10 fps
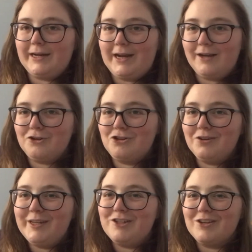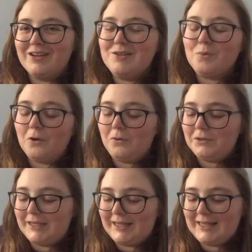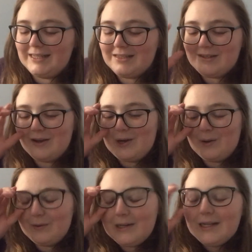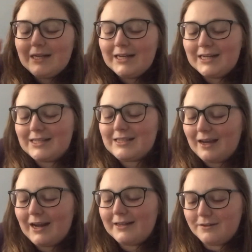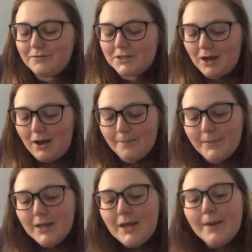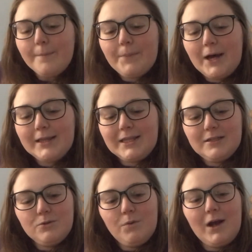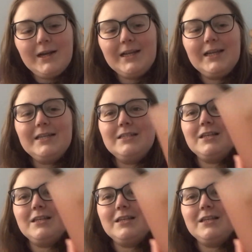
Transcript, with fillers: actually just rolled in, so it's kind of dumb. But this one is